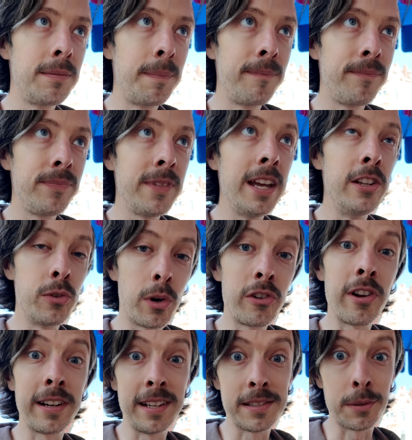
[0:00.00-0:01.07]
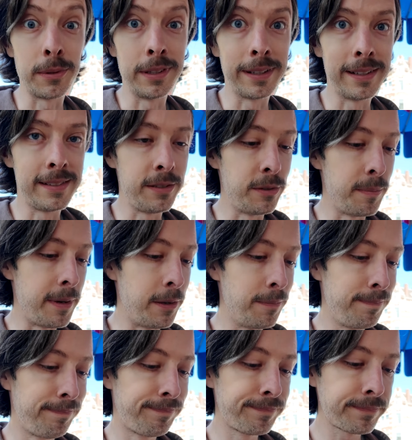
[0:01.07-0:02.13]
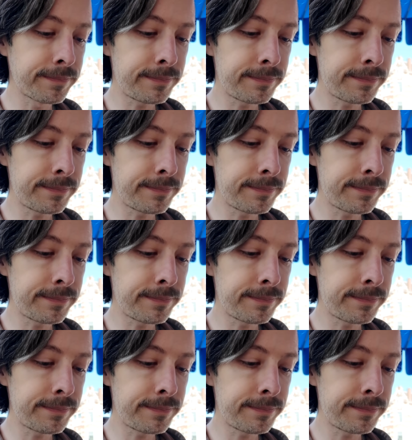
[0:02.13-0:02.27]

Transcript: Oh yeah, in that Dordrecht has a really, really good tuna. Good.